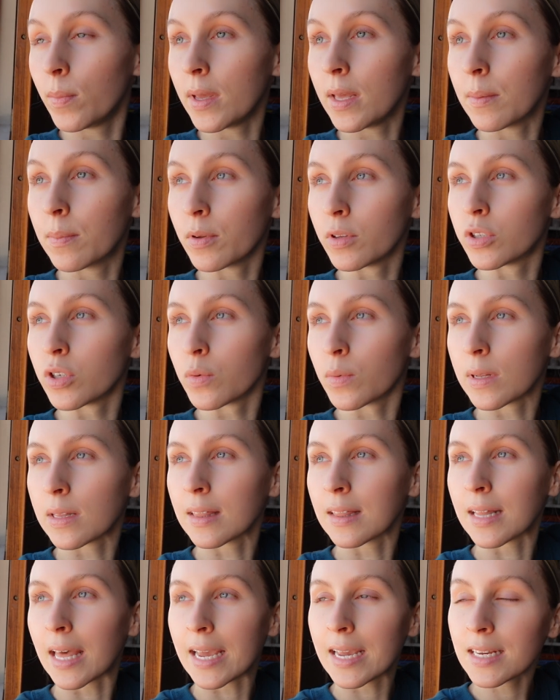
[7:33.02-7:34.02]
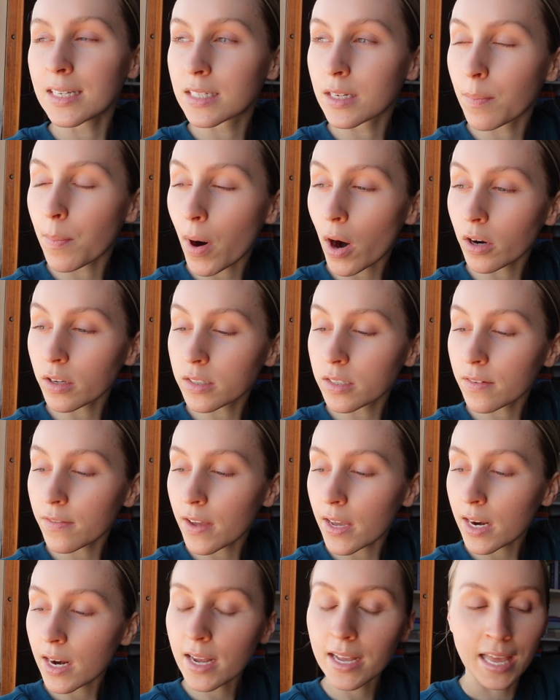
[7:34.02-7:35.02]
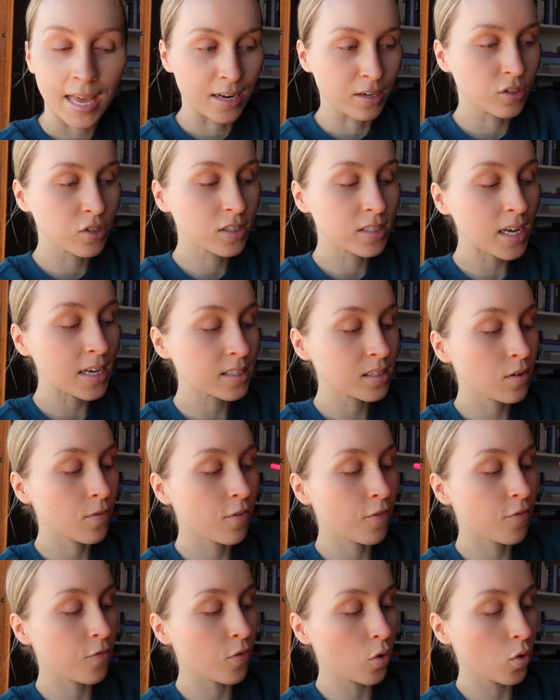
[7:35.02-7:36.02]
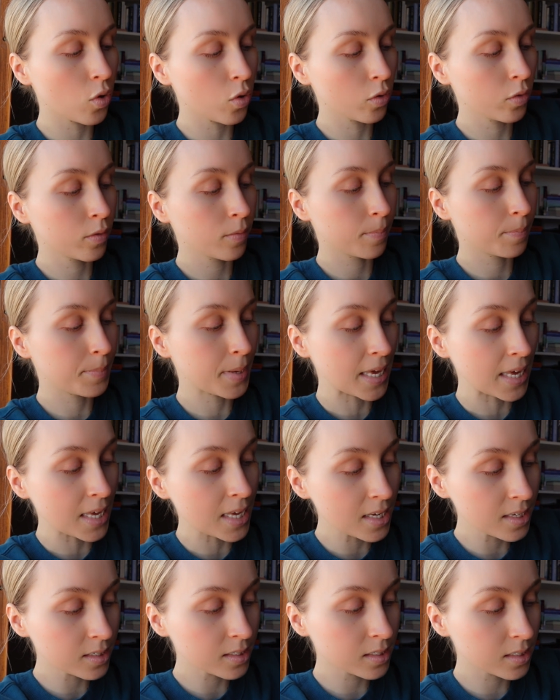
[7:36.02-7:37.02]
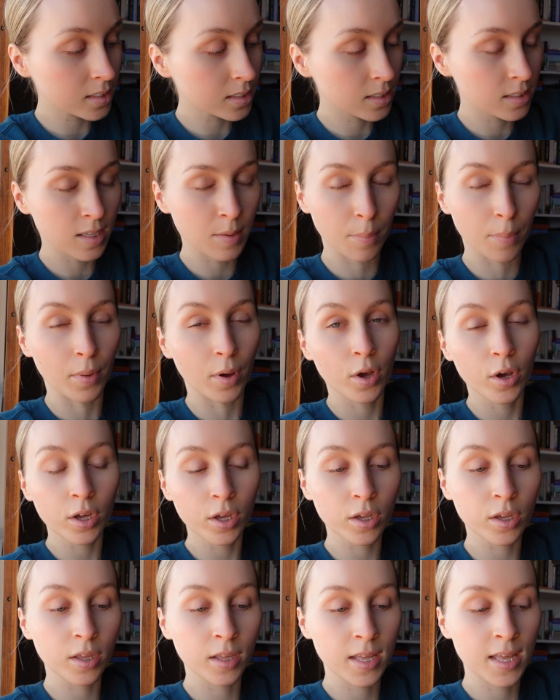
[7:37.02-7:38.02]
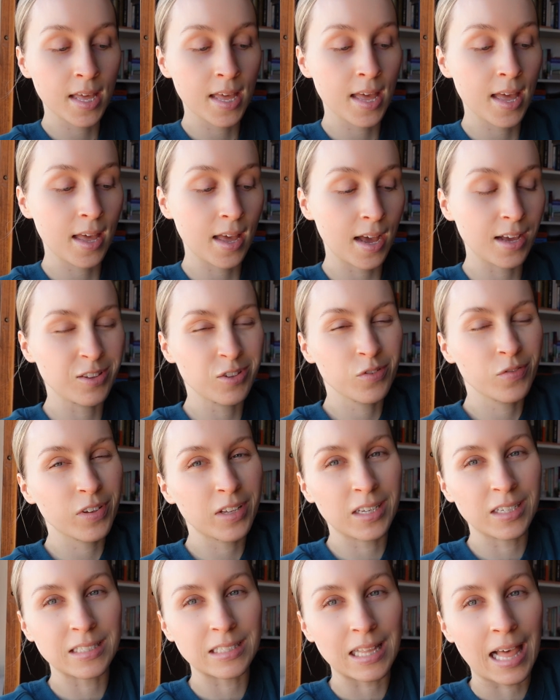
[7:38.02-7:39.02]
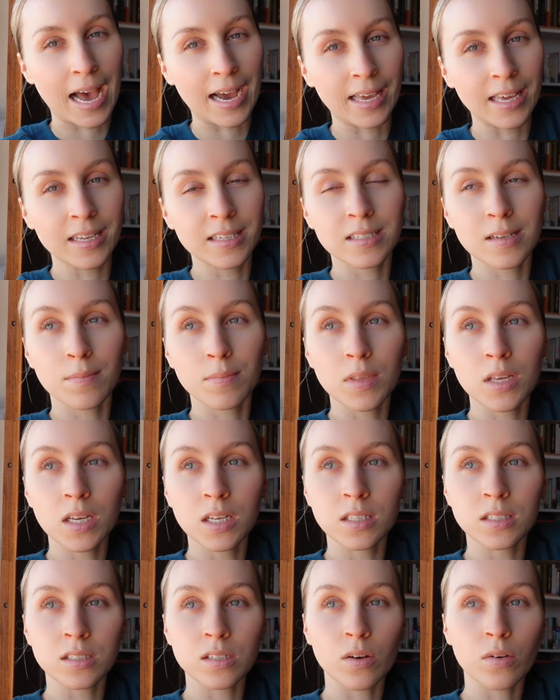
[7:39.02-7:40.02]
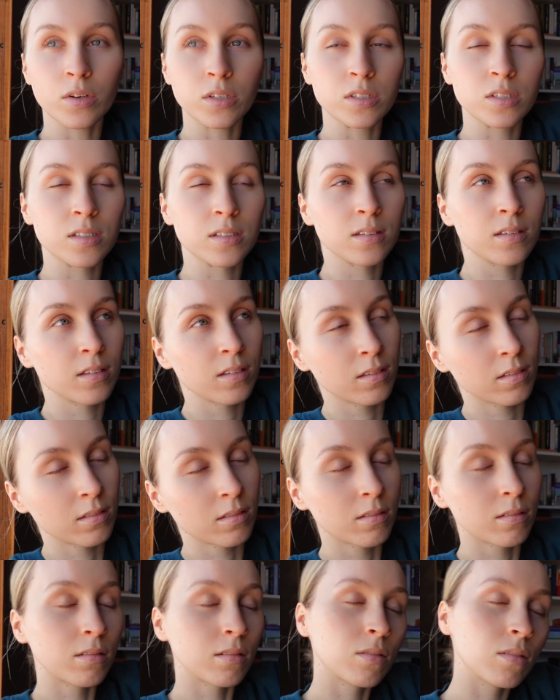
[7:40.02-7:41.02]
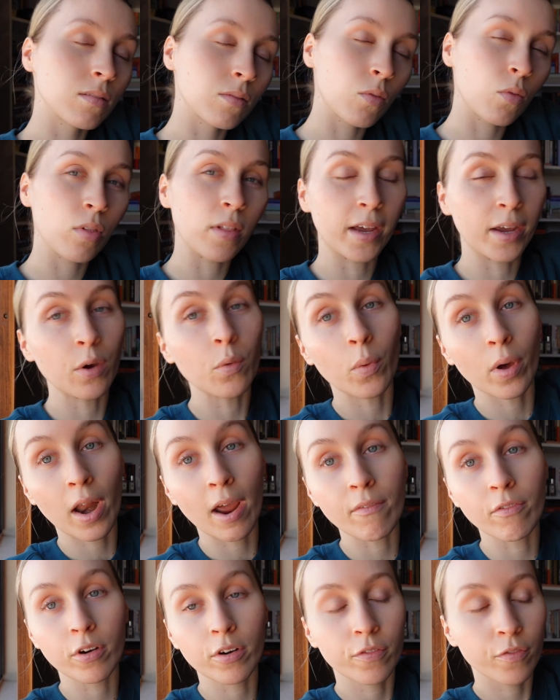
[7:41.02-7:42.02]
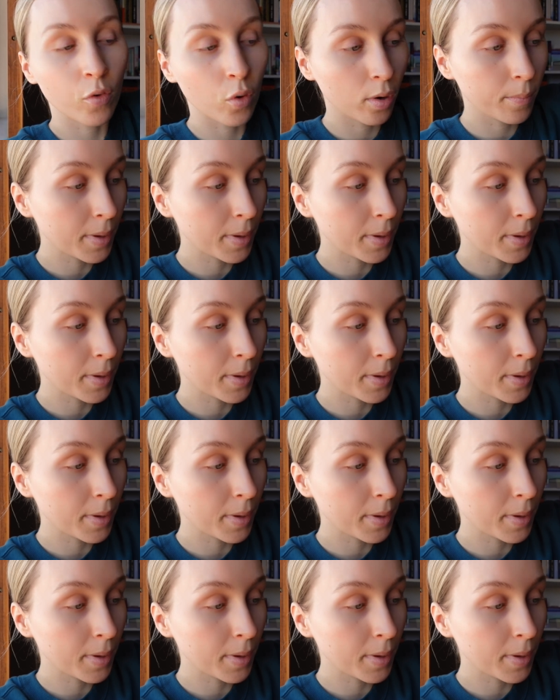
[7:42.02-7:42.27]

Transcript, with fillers: be able to relate to parts of it. Again, just as a full piece, the book, I just feel like it's lacking something, and so it's like whatever for